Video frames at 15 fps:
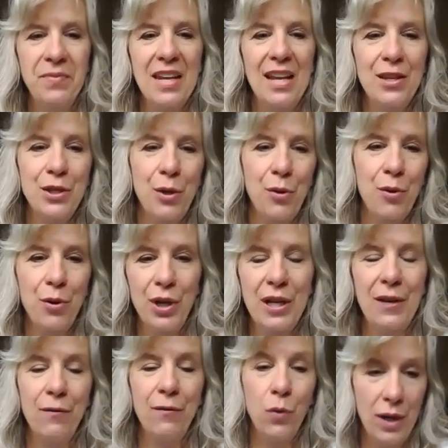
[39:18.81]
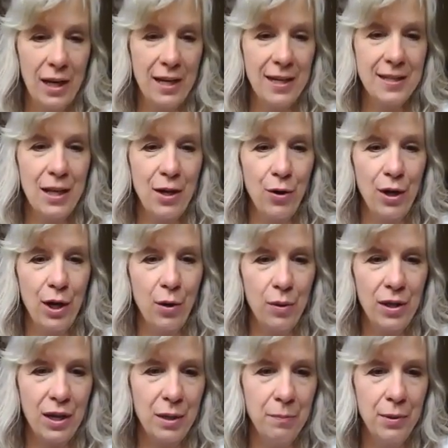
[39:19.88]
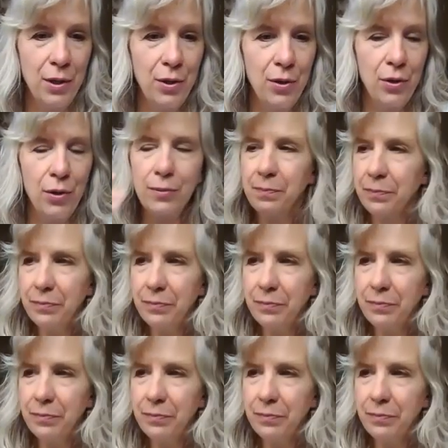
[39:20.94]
And so they're looking for, like you said earlier, with a computer,